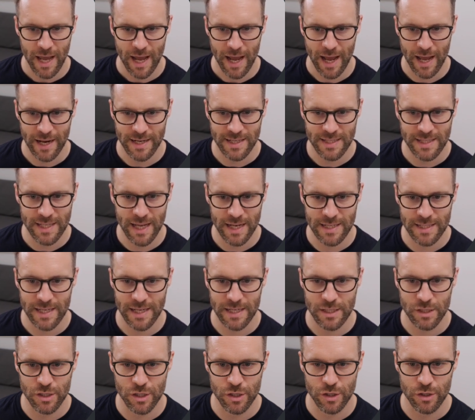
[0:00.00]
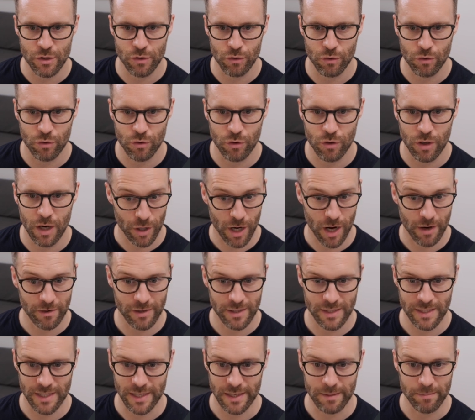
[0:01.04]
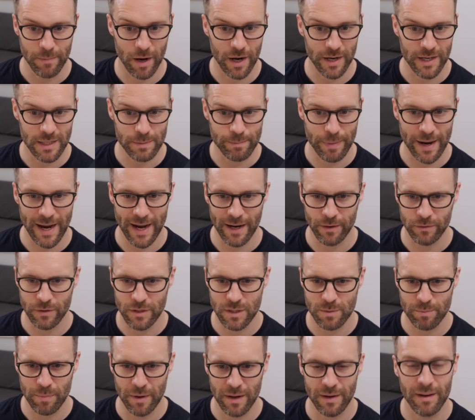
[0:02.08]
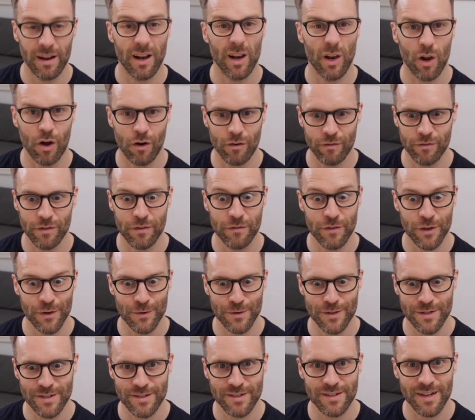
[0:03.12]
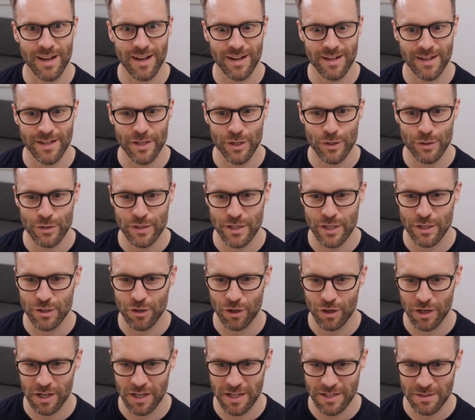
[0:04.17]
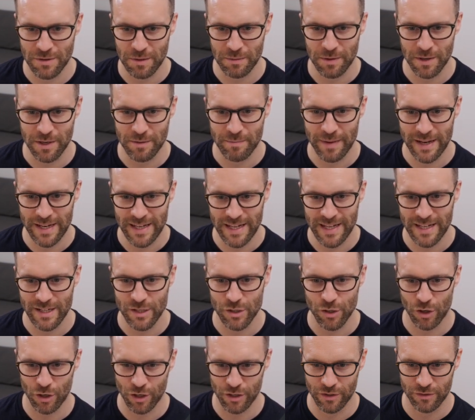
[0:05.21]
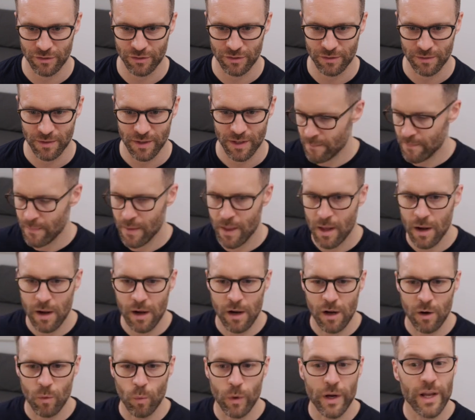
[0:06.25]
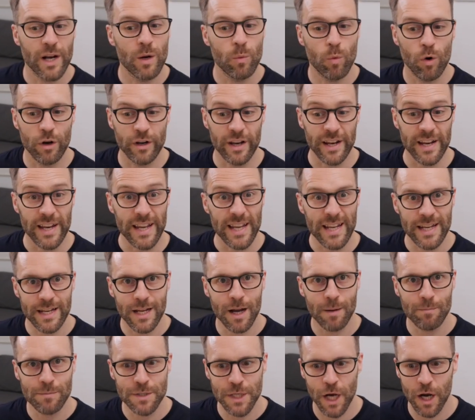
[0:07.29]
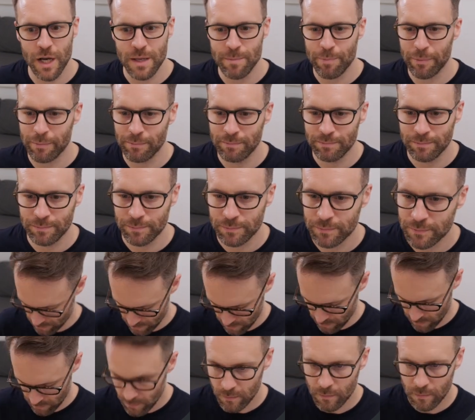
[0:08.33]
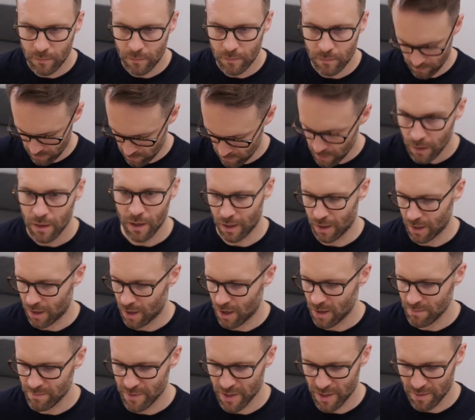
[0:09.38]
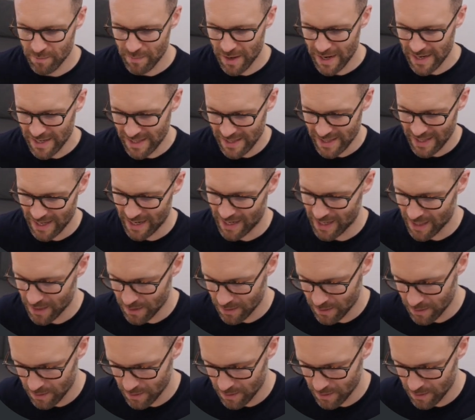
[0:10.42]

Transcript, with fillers: and set it to your currency. Mine is pounds, but a lot of the viewers uh, use the dollar, so I'm gonna make it dollars. We're gonna want an income type. Uh, I'm gonna make that